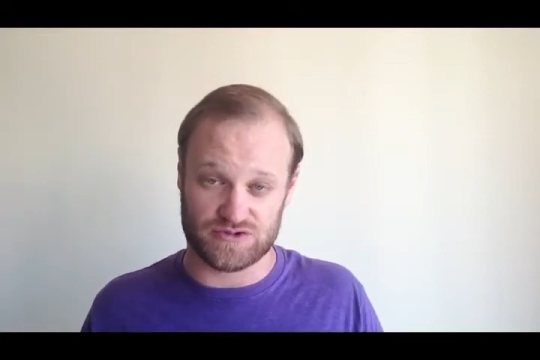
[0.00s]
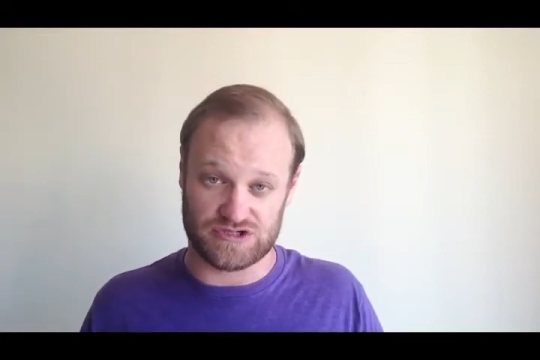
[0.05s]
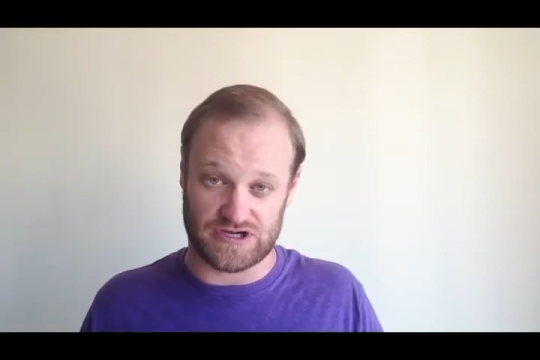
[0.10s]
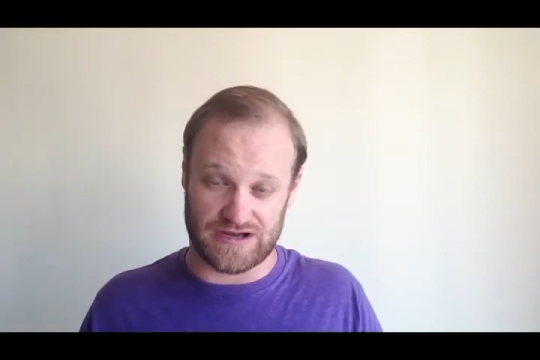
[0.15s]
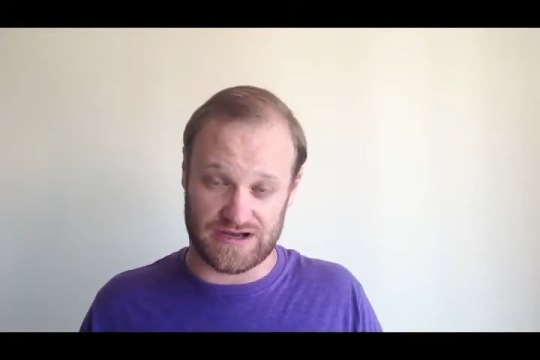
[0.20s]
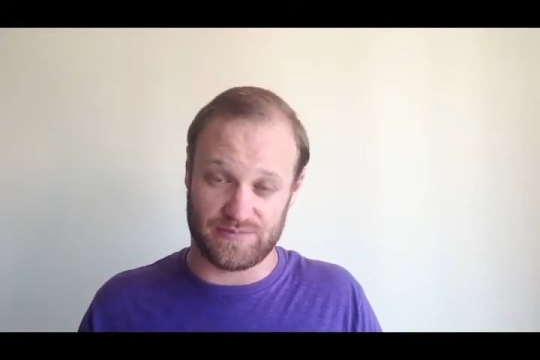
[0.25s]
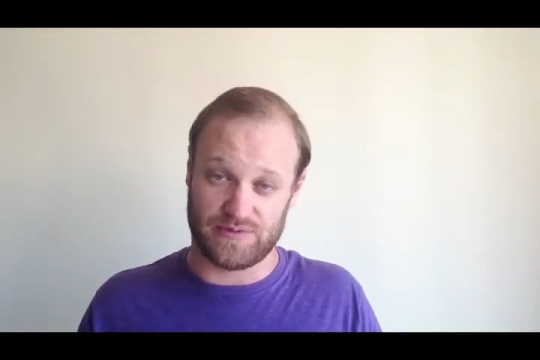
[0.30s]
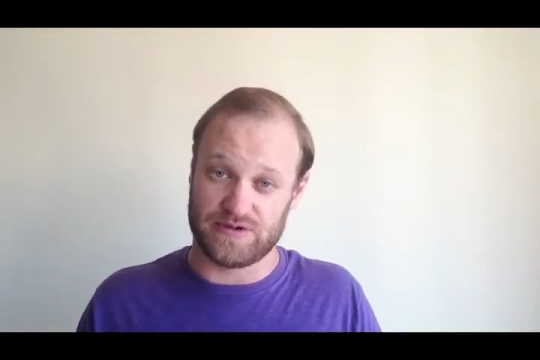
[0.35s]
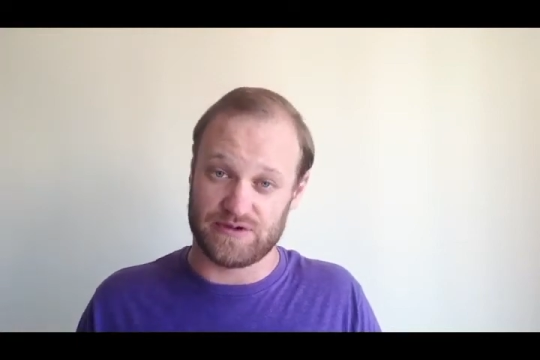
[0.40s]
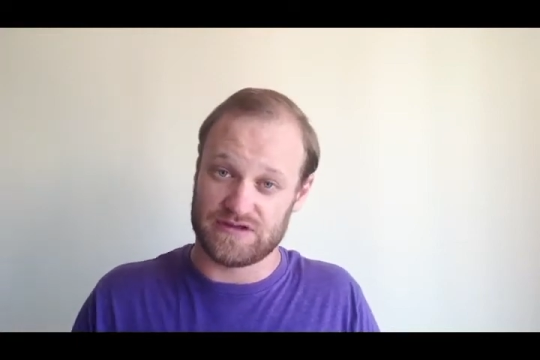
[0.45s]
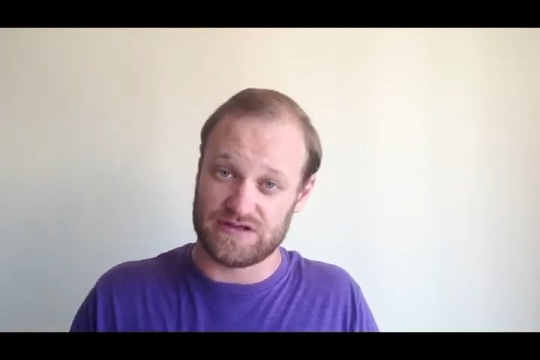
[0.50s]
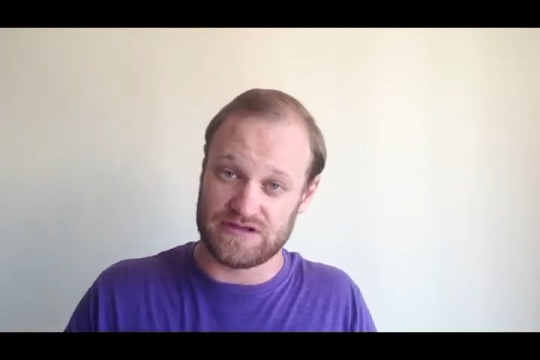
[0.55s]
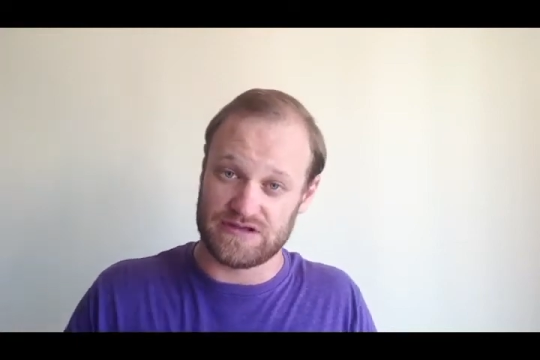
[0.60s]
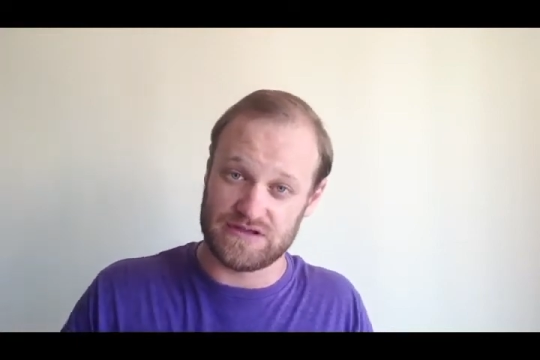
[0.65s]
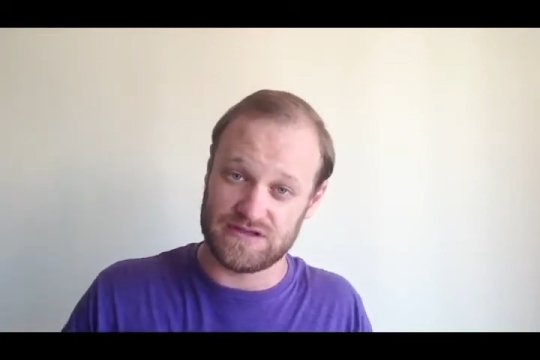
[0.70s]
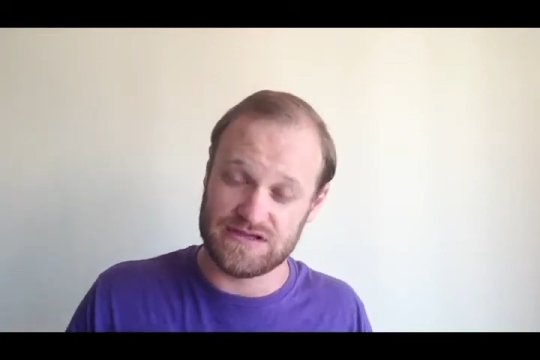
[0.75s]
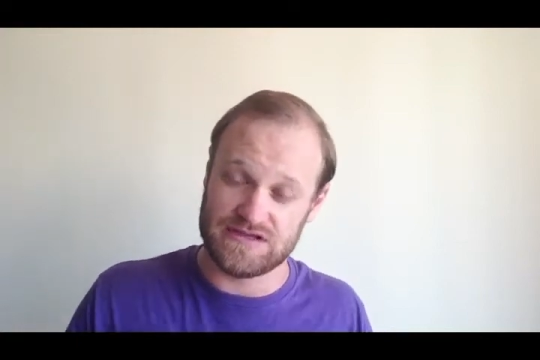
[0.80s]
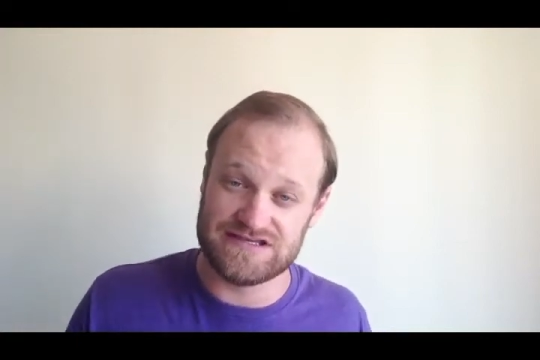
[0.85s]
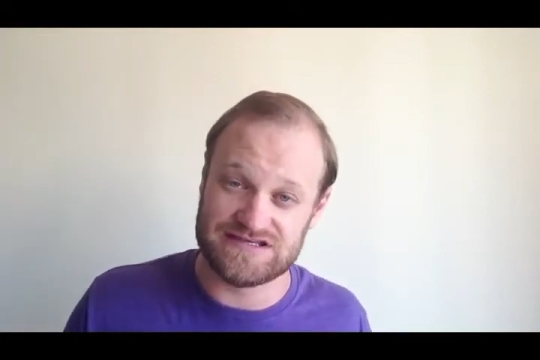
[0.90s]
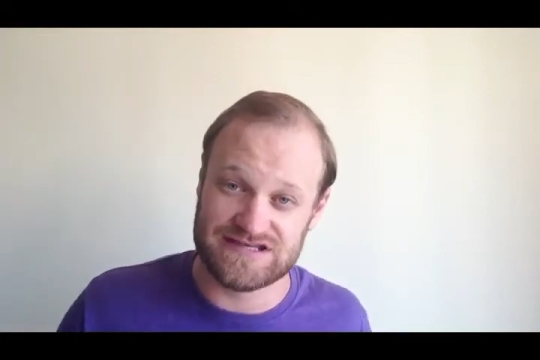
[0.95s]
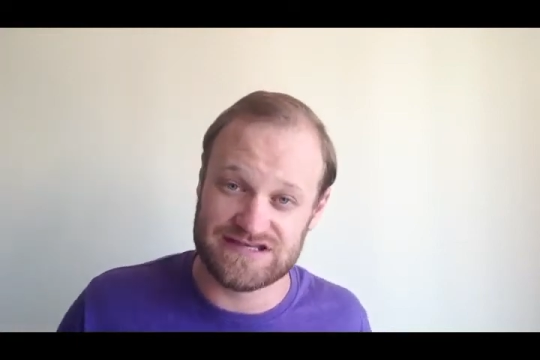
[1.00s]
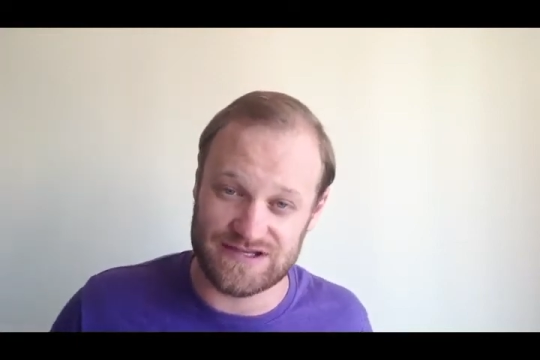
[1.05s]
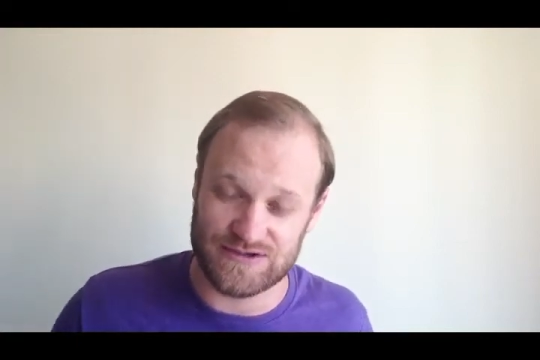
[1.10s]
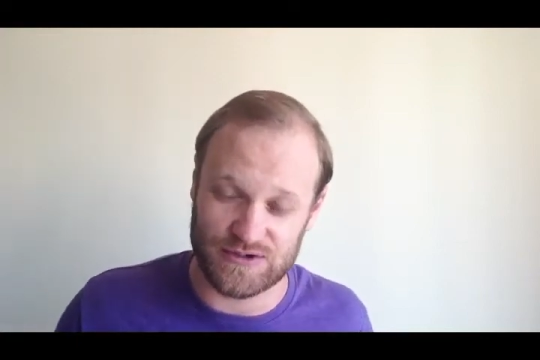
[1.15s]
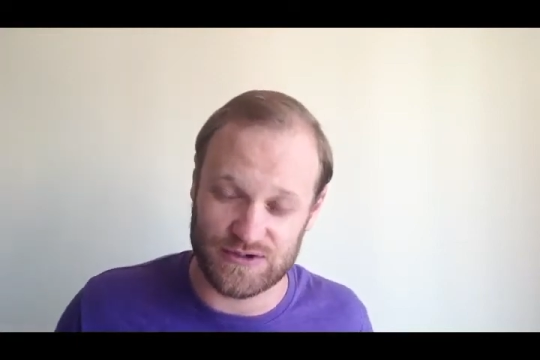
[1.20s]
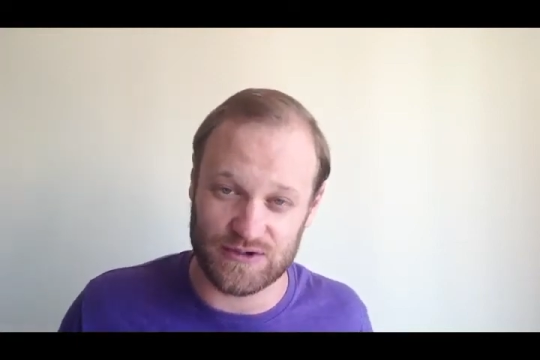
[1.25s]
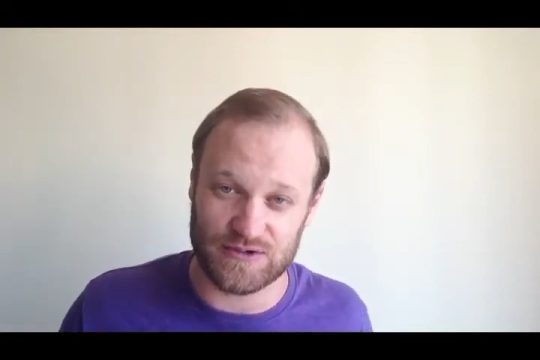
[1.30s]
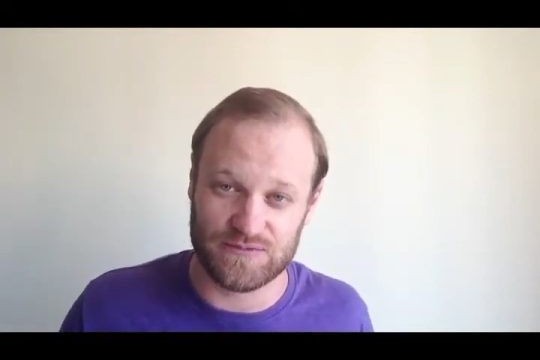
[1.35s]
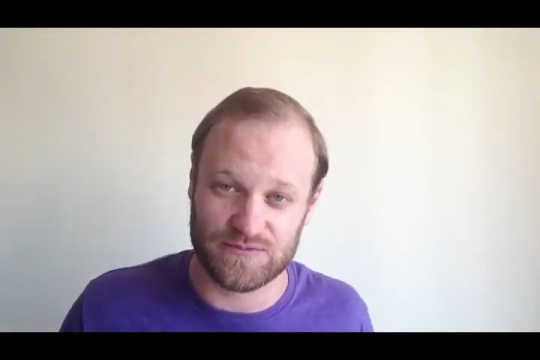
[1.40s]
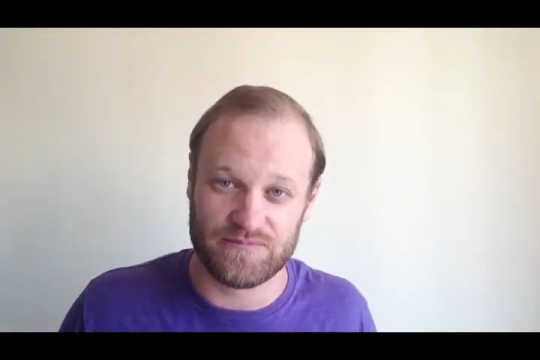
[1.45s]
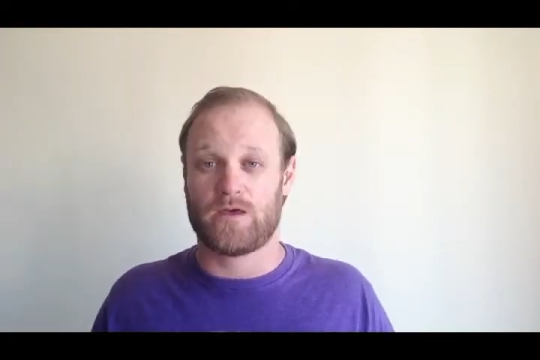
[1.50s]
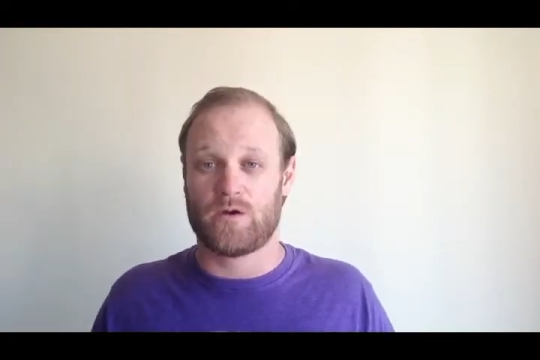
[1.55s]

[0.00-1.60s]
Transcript: job easier.